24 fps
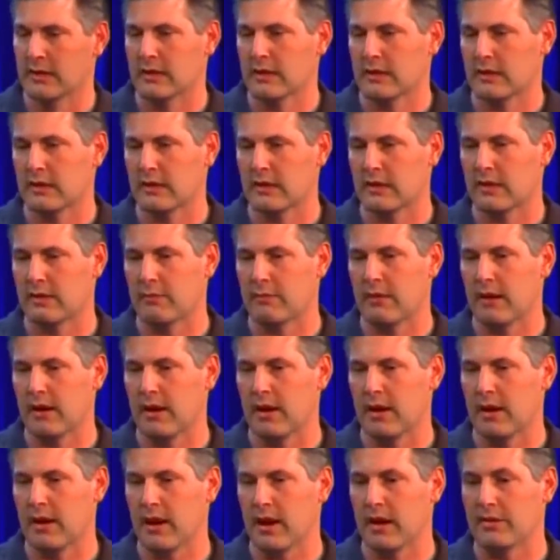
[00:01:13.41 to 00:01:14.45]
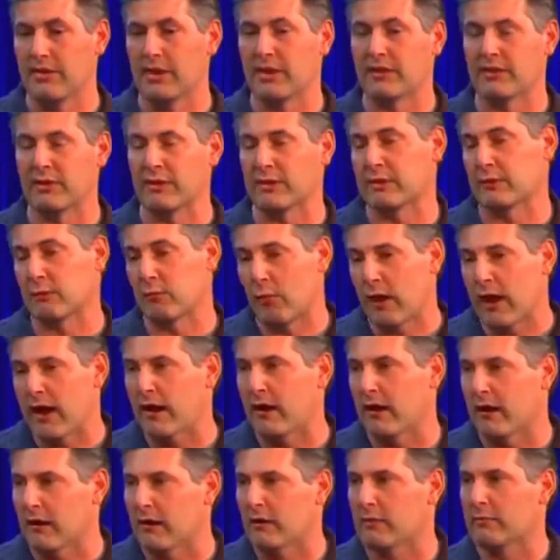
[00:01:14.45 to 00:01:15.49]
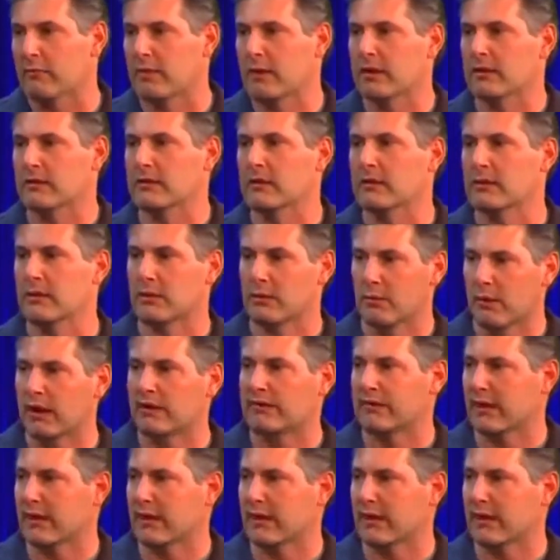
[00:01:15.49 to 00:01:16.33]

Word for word: Um, I, I think that's rare, but the great